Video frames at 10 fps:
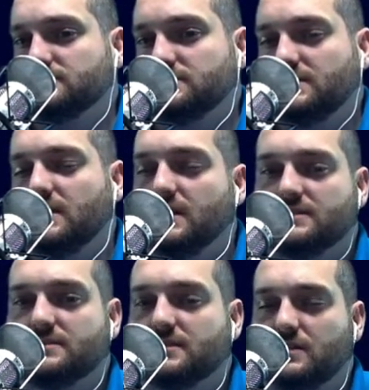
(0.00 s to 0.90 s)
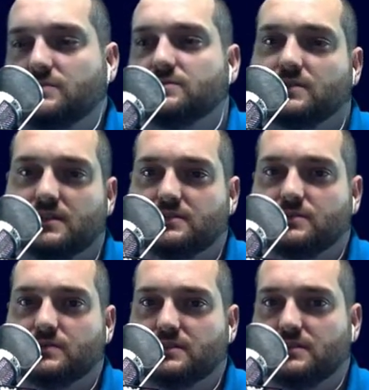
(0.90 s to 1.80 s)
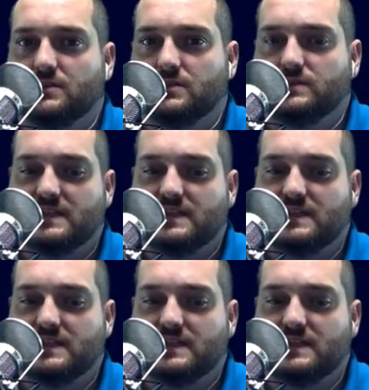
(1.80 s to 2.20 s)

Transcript: You say Alexa, close the garage door, it closes.